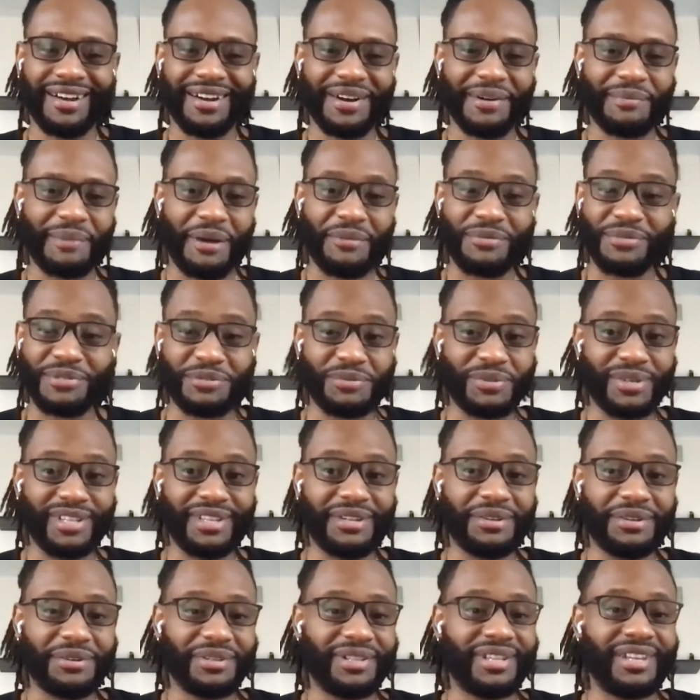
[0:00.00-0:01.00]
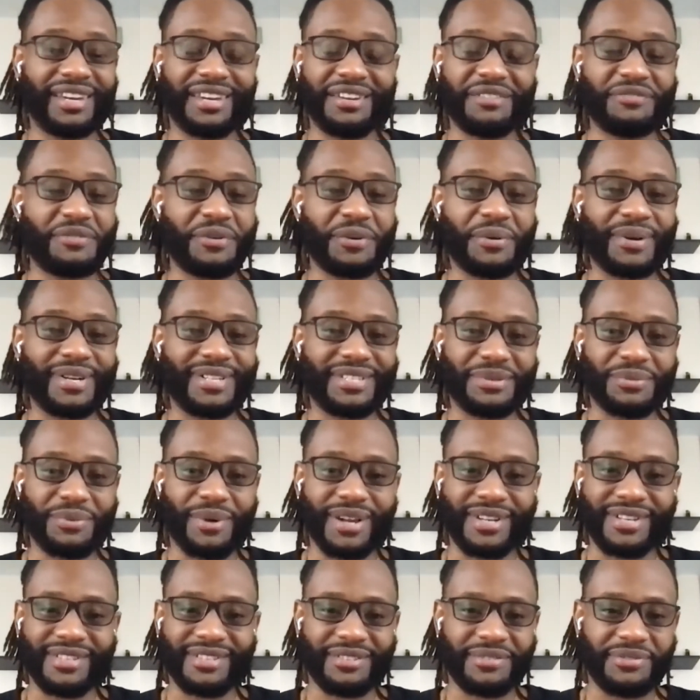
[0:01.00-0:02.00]
I was really looking forward to
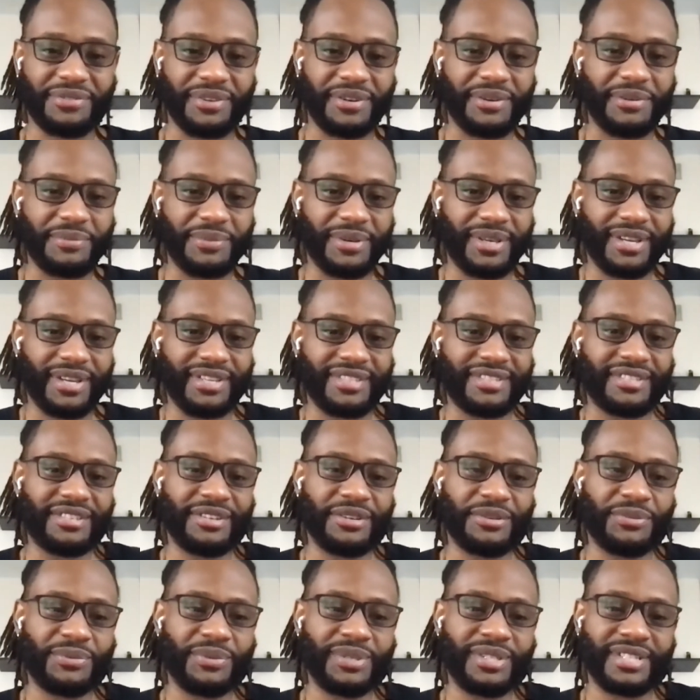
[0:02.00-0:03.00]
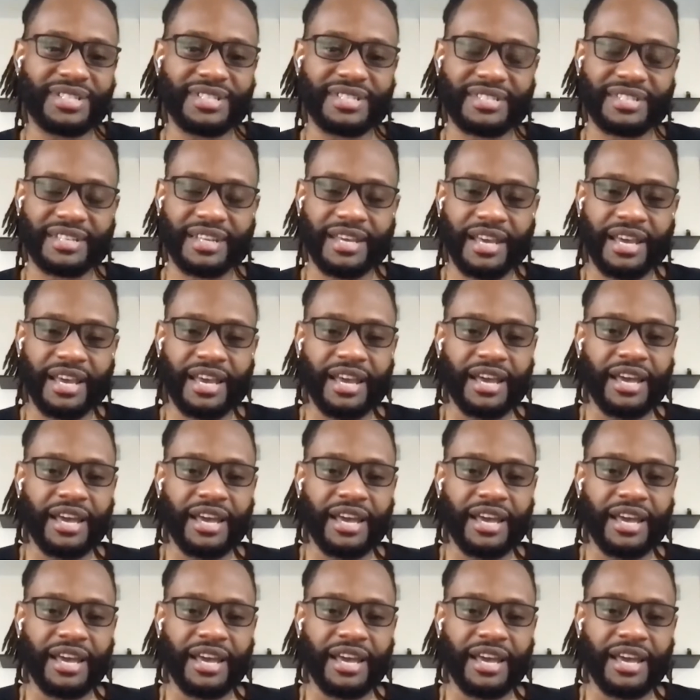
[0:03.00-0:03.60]
watching the film because, you know, we just,